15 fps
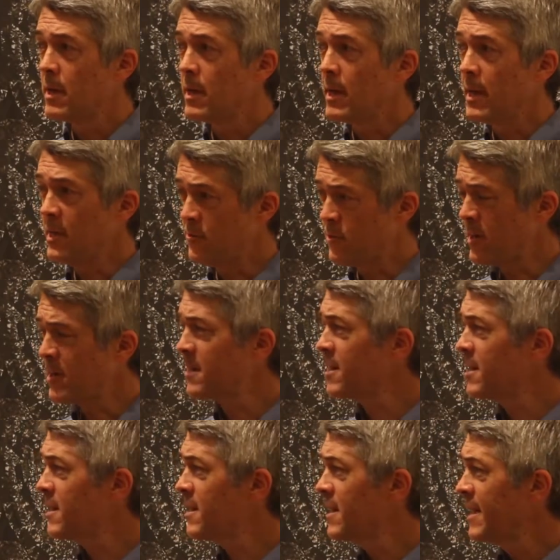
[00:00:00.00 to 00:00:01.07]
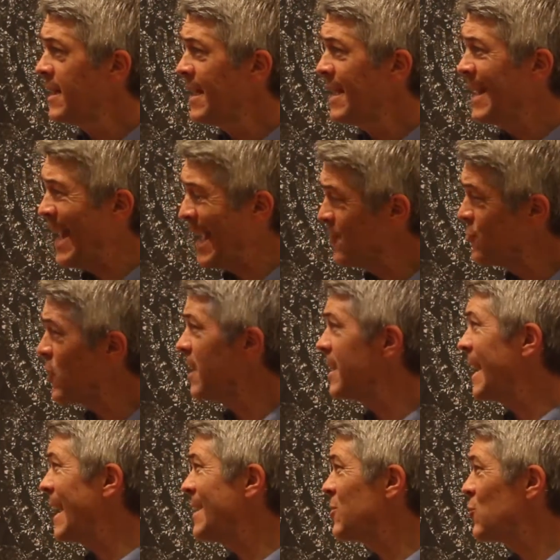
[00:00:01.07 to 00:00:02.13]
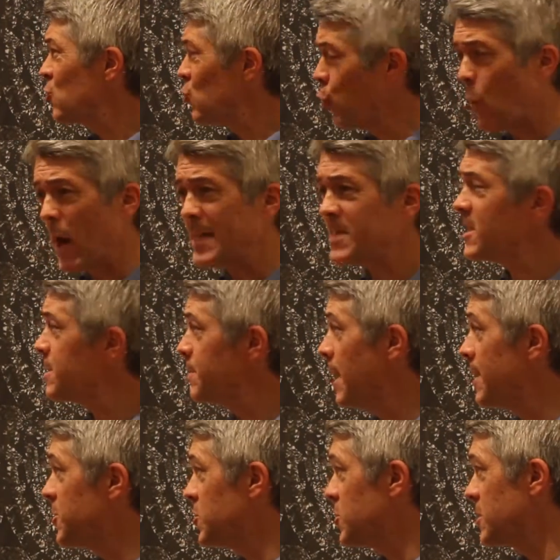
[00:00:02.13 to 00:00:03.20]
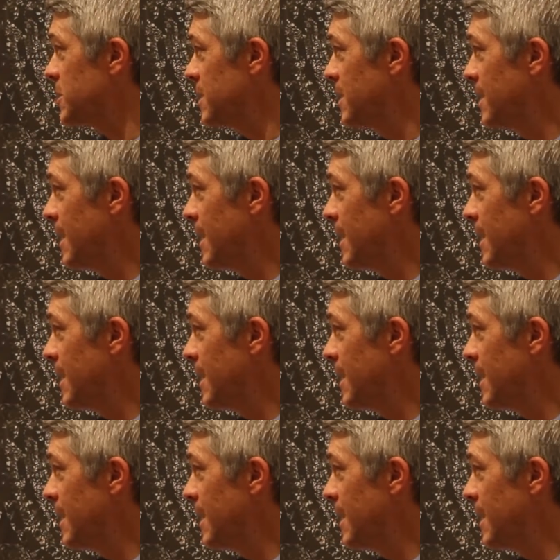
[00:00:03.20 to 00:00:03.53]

he had drunk at twice as much